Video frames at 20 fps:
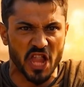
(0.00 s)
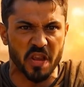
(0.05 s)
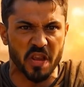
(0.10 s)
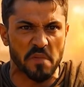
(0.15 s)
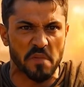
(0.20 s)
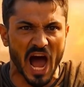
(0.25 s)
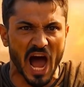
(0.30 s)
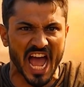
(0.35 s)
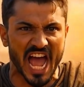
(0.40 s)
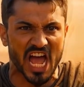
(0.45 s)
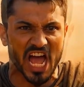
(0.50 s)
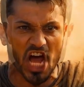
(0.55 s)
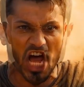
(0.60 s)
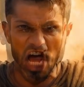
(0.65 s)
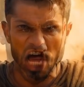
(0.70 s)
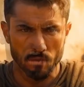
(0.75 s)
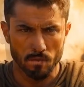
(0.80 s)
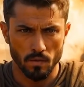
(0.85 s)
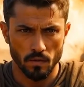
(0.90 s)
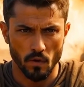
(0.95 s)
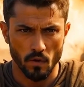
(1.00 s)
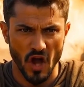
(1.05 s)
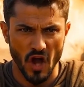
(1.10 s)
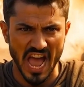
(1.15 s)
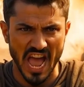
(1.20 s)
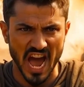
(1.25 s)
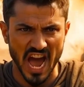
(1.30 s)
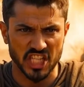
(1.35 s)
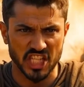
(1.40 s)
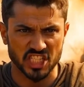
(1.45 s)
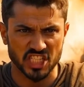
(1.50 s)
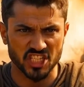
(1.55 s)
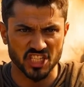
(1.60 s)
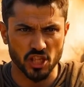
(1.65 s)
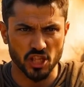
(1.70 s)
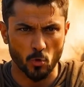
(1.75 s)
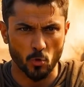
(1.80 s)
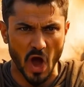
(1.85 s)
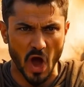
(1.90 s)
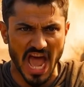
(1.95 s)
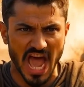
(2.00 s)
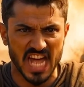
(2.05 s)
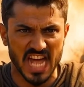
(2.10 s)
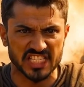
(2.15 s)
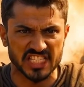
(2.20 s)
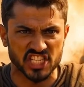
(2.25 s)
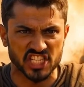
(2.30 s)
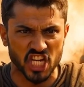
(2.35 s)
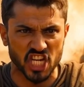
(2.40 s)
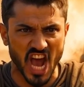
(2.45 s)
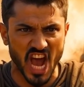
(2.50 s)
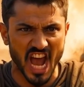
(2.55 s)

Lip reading: it had seeped into the very fabric of the city.